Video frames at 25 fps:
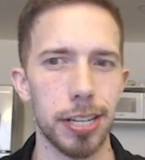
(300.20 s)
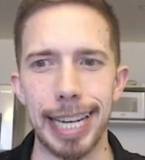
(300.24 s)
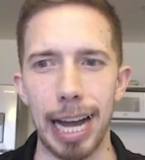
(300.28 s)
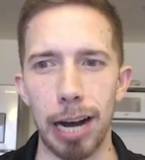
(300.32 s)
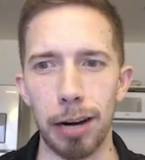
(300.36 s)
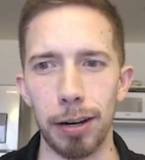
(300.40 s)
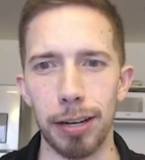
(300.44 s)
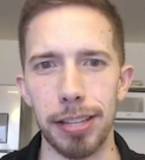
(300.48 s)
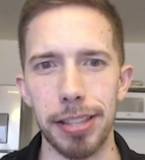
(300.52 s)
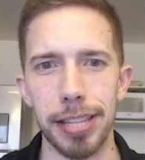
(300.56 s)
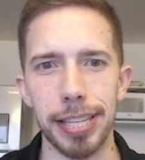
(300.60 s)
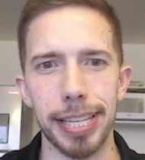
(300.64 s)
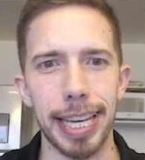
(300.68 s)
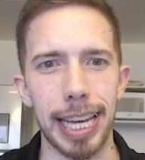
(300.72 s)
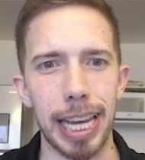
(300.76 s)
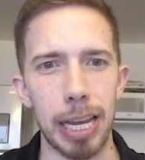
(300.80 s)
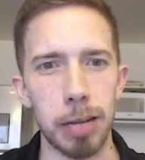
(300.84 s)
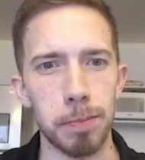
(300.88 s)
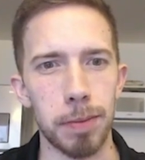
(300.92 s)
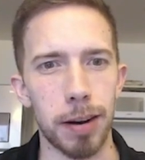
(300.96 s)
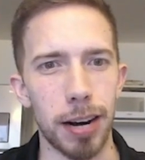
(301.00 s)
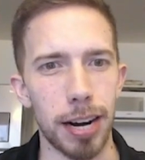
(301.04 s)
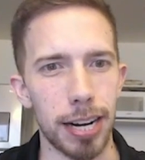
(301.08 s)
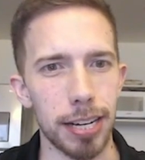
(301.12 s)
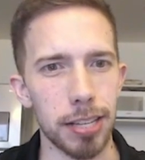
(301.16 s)
Now in the
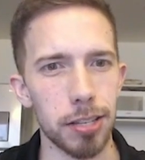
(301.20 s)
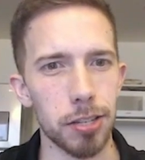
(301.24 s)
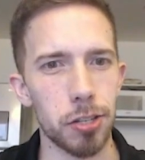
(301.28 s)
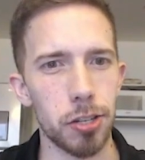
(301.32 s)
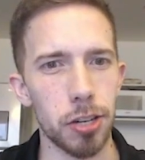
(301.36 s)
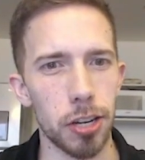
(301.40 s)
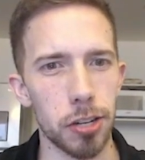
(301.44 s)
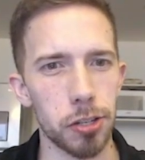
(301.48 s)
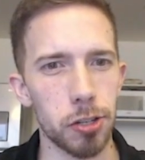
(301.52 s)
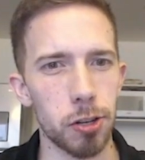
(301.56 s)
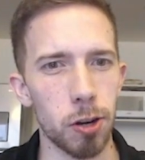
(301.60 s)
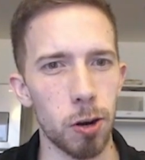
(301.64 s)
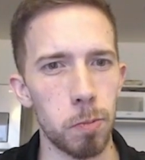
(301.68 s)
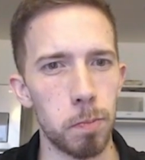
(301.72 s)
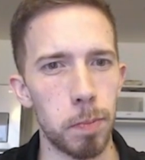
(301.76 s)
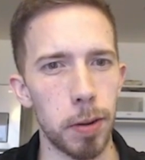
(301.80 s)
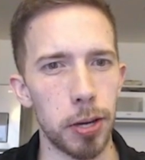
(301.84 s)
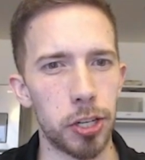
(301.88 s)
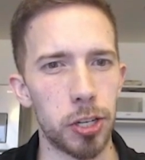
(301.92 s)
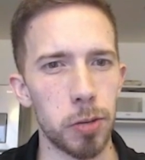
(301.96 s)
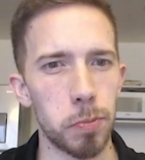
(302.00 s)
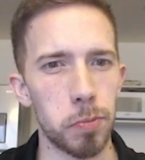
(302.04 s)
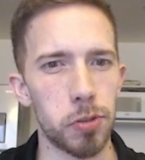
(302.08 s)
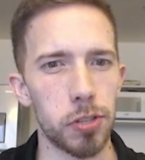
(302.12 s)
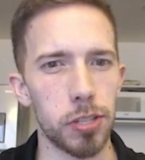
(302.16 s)
game, Hans does go
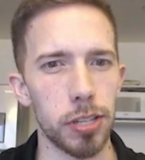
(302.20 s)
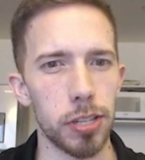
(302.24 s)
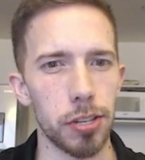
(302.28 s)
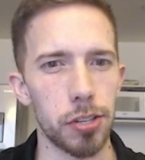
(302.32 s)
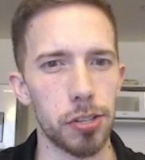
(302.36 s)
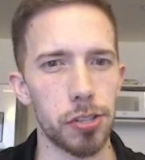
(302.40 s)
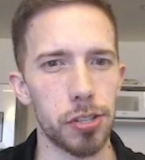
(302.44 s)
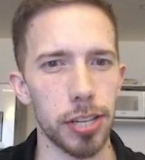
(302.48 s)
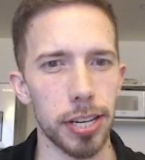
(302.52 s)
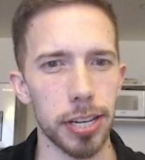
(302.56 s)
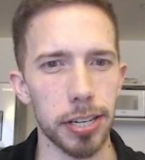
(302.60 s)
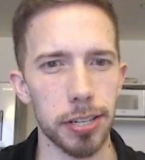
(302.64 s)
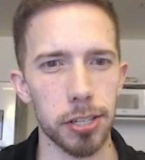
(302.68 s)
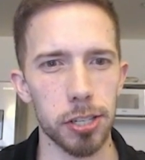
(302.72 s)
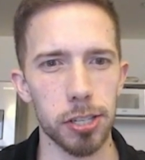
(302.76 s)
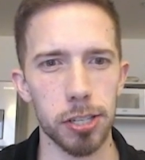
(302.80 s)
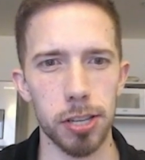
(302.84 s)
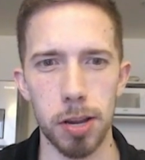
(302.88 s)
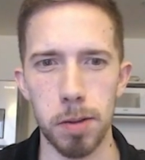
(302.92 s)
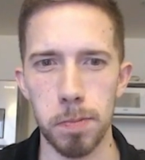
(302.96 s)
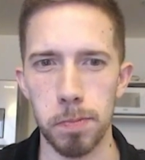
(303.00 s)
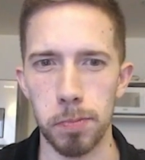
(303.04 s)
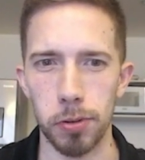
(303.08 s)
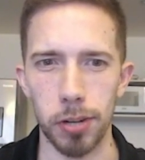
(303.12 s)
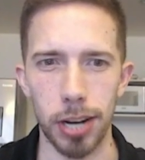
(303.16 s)
bishop c6,
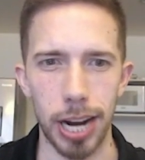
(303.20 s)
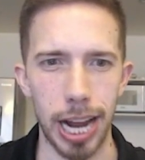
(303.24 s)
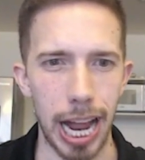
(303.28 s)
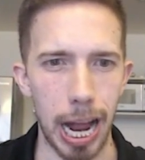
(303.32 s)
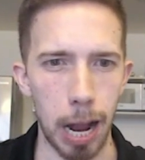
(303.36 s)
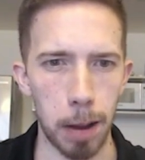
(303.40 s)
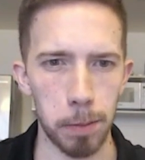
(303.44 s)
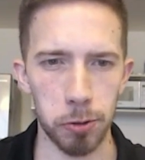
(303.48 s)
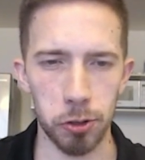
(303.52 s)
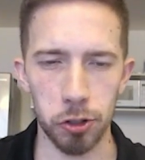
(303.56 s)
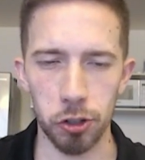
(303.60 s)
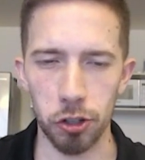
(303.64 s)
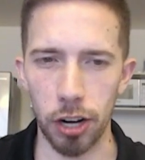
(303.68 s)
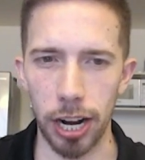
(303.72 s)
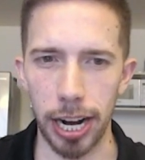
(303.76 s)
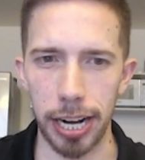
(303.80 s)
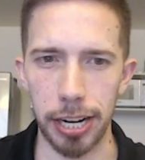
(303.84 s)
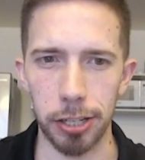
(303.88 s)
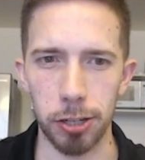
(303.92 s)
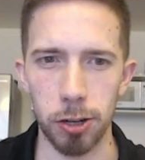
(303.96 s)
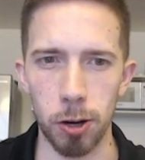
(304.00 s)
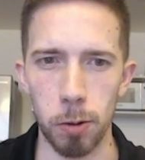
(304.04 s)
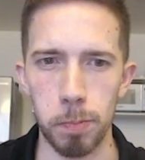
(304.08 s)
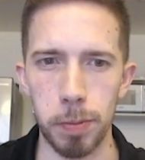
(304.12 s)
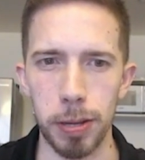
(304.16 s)
perhaps trying
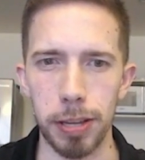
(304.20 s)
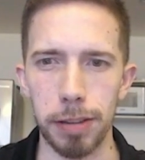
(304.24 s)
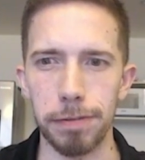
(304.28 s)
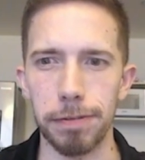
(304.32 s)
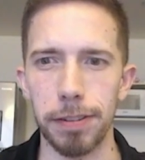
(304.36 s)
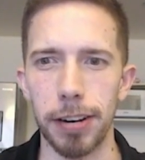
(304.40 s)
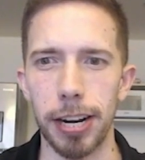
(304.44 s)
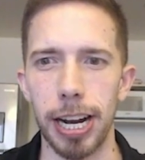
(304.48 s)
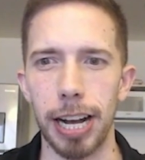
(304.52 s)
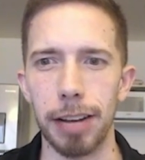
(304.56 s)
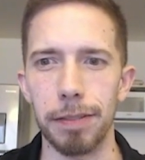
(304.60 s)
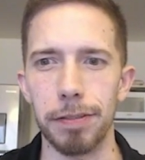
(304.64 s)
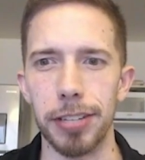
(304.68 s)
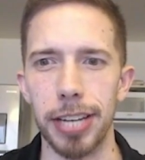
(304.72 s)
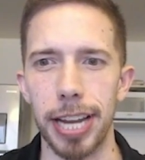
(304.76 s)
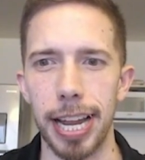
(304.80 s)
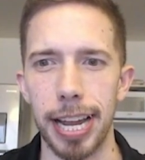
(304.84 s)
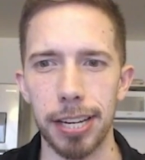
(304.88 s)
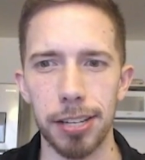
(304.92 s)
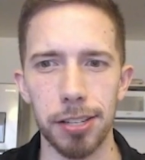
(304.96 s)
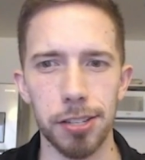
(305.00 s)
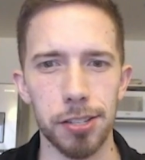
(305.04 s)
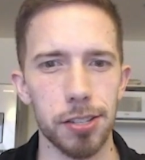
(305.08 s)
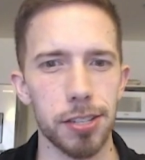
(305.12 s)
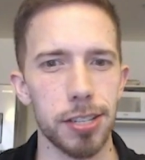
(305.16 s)
to go b5
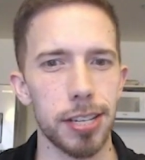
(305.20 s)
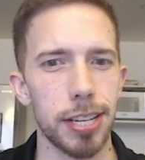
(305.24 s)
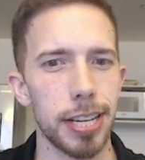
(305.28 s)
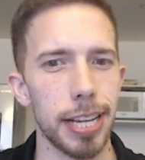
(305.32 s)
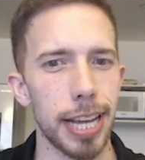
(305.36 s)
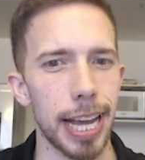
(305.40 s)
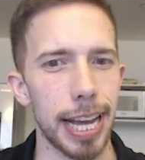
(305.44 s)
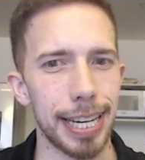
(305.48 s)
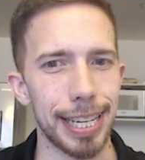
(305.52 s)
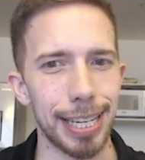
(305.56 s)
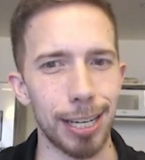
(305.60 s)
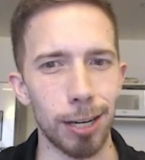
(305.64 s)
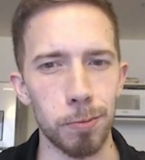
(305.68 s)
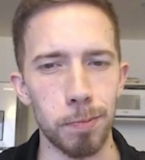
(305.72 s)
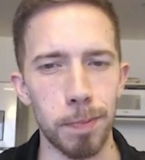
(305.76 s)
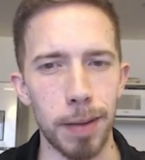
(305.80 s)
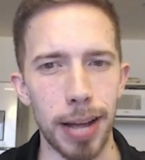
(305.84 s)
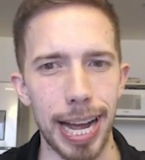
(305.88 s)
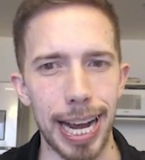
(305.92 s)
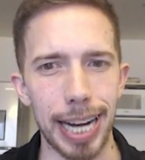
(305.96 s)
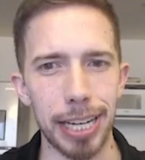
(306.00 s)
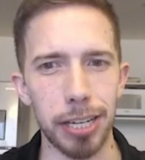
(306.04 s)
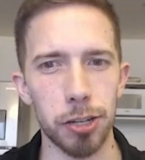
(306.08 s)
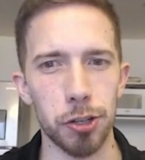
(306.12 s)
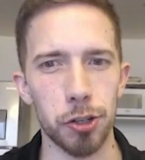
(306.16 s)
next. And here
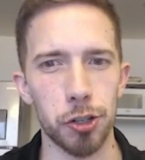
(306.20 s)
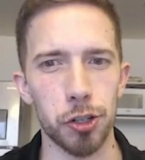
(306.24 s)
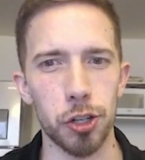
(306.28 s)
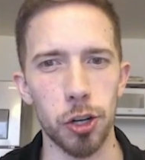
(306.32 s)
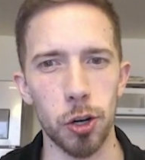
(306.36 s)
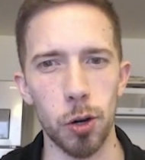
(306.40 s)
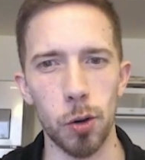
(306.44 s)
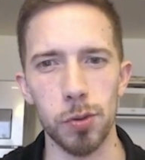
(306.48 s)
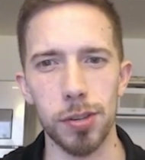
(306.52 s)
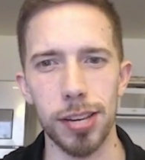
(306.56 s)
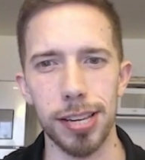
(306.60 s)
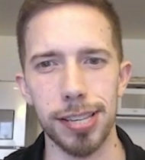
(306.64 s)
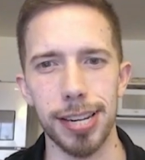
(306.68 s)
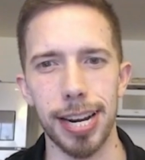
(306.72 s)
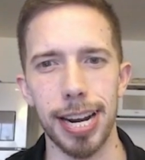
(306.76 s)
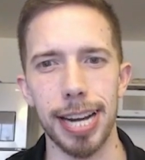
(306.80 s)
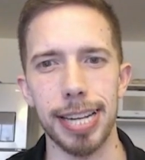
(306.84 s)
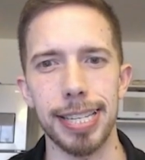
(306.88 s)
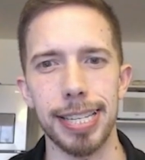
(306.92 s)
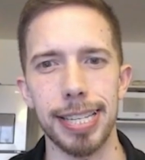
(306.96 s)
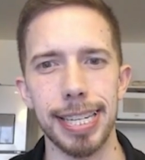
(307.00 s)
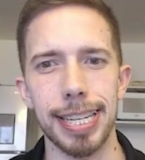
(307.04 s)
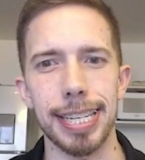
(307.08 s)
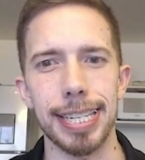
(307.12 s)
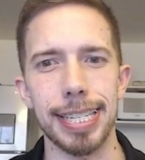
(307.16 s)
Magnus shows his
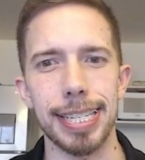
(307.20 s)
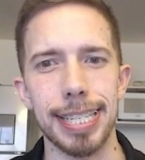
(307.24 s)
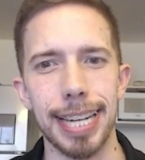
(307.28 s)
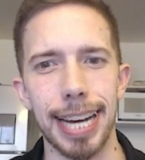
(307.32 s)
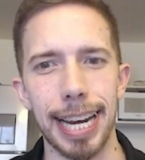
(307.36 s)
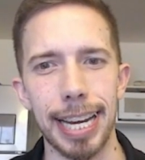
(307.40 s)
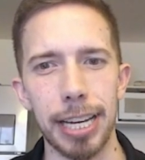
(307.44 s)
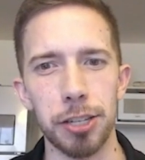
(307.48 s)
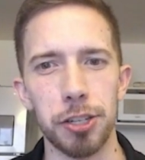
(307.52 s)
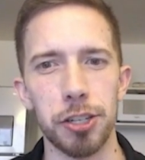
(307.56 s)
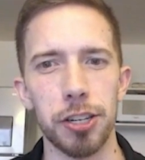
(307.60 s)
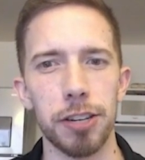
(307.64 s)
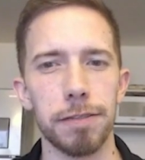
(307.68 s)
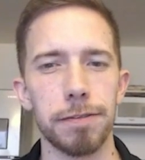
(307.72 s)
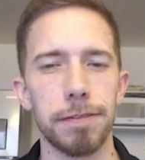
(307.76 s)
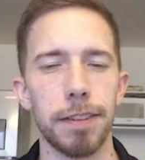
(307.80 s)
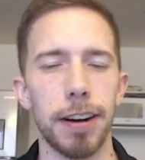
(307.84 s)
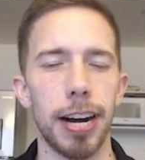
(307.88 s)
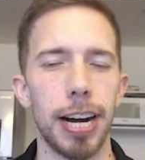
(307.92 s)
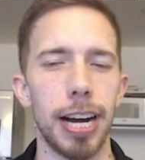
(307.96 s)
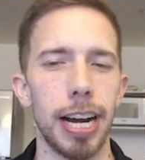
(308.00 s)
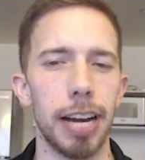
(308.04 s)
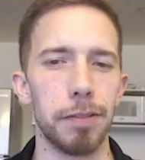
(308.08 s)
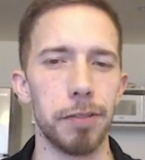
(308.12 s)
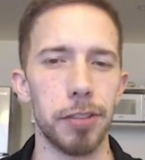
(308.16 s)
idea, knight
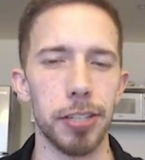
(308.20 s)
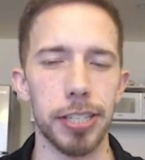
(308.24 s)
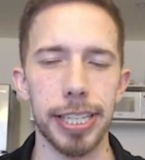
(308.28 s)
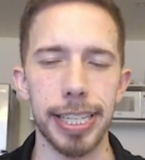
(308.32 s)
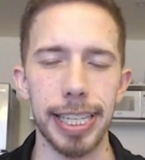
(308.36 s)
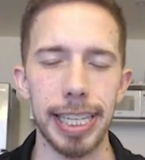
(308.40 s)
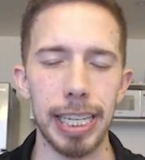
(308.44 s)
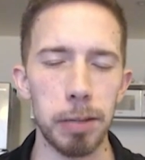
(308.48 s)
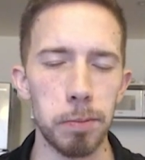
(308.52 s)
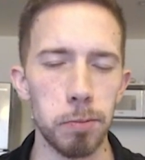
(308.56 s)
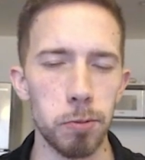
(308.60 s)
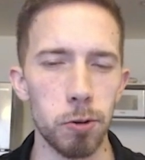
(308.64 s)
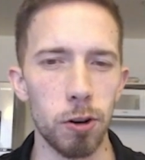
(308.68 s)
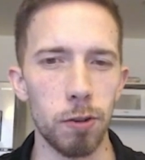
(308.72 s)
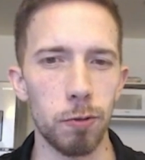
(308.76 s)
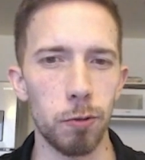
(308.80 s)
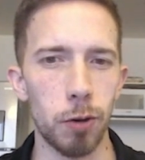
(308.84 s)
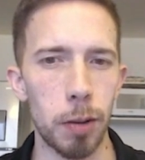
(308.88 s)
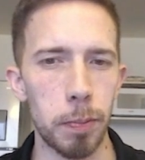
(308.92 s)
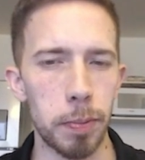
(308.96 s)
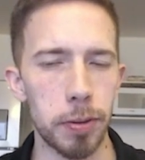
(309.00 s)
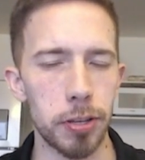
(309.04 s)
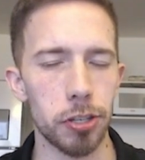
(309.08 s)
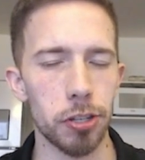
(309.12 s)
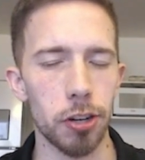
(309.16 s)
g5, the key move
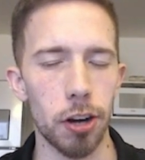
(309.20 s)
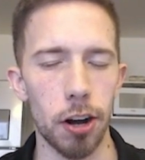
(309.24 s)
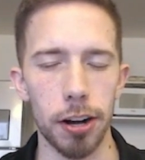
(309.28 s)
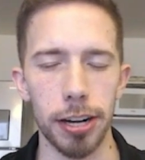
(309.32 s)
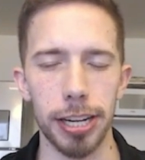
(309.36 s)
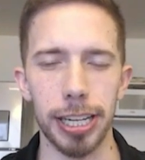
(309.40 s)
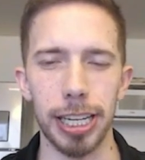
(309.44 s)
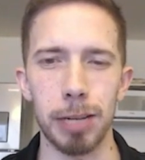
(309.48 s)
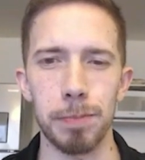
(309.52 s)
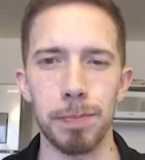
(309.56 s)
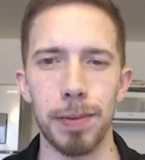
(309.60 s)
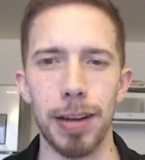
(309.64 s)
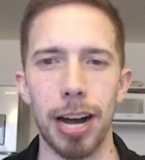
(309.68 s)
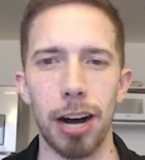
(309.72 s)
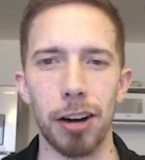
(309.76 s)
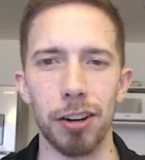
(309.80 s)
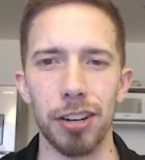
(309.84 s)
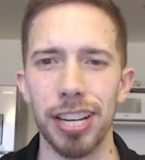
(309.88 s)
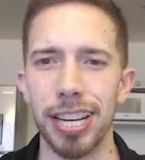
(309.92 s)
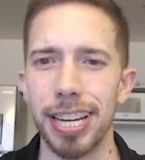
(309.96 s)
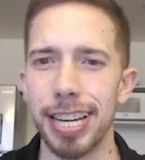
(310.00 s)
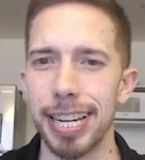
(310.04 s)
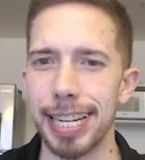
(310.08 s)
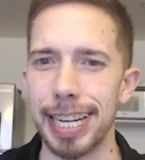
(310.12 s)
we've been talking about.